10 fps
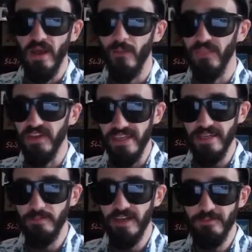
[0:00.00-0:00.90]
With the
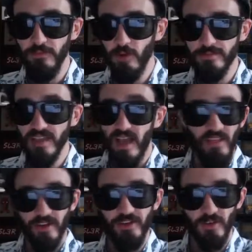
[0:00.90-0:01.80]
Keyblade forms,
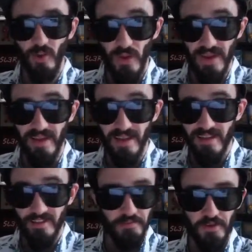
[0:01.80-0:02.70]
they're too quick
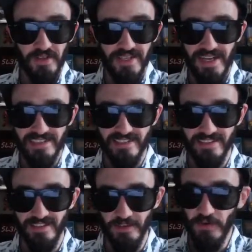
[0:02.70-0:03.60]
to feel
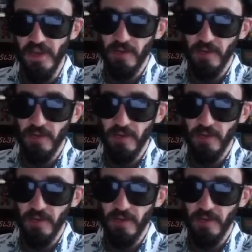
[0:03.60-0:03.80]
connected to.